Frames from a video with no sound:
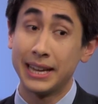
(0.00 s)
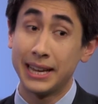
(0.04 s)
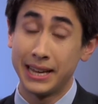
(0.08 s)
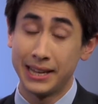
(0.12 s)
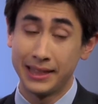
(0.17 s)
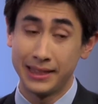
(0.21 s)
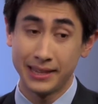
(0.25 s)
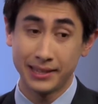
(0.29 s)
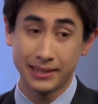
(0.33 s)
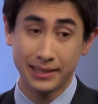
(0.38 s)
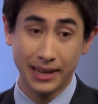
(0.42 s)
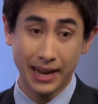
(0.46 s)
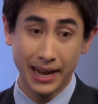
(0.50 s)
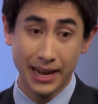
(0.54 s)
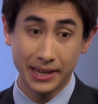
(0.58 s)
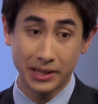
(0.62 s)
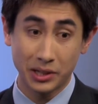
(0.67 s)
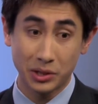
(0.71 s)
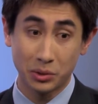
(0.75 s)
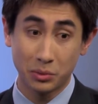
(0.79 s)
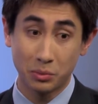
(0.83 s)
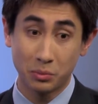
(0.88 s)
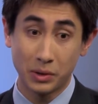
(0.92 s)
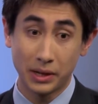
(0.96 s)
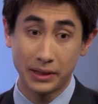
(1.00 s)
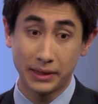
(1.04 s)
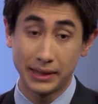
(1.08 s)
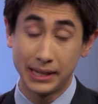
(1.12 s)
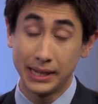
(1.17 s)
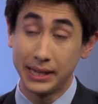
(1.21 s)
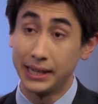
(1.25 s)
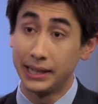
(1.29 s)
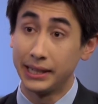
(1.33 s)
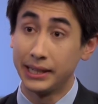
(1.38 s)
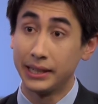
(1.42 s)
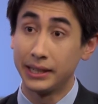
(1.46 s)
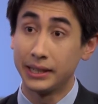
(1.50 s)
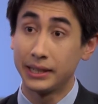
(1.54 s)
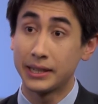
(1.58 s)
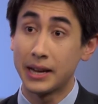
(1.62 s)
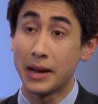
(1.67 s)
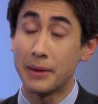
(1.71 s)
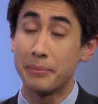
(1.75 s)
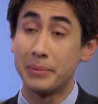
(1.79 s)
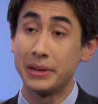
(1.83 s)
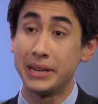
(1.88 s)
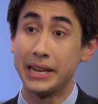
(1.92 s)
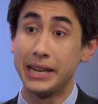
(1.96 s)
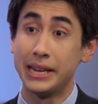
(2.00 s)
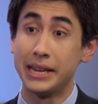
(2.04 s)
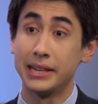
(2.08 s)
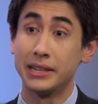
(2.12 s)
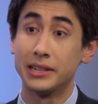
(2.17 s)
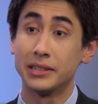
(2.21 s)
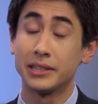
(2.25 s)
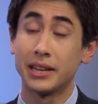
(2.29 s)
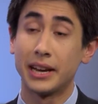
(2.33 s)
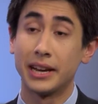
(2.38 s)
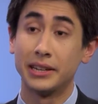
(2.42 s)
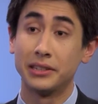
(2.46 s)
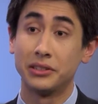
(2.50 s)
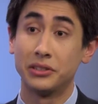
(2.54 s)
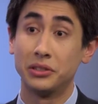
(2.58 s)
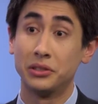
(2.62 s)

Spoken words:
In this case, what the company decided